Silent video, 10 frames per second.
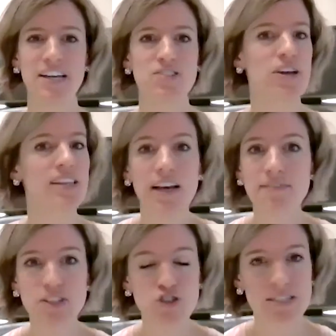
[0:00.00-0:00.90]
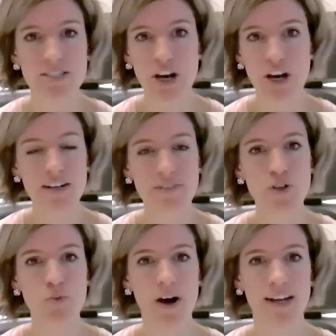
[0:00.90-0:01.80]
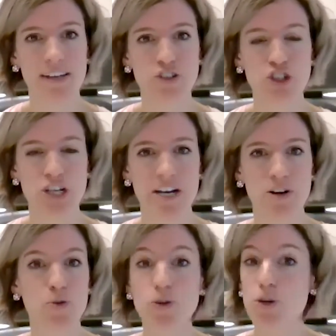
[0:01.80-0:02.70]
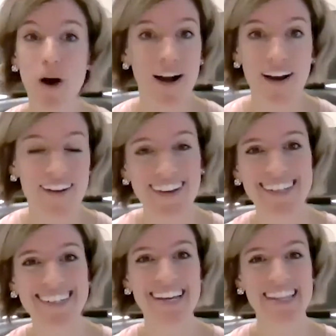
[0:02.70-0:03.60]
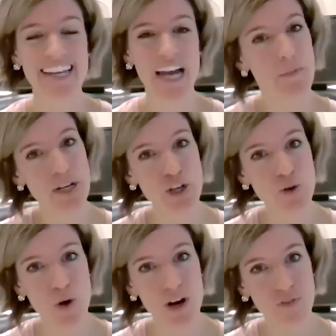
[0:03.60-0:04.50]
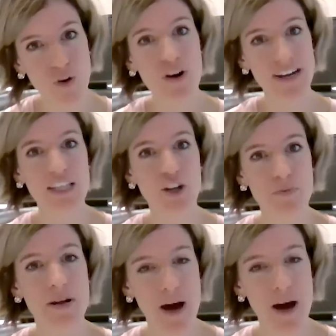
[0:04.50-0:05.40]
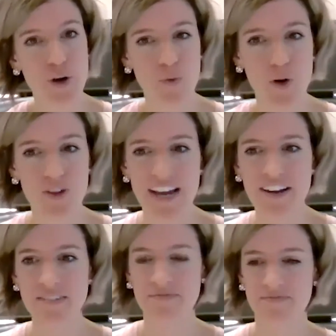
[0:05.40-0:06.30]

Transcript: So I'd love to just start if you want to share who you are and the company you work for and a little bit about your role there.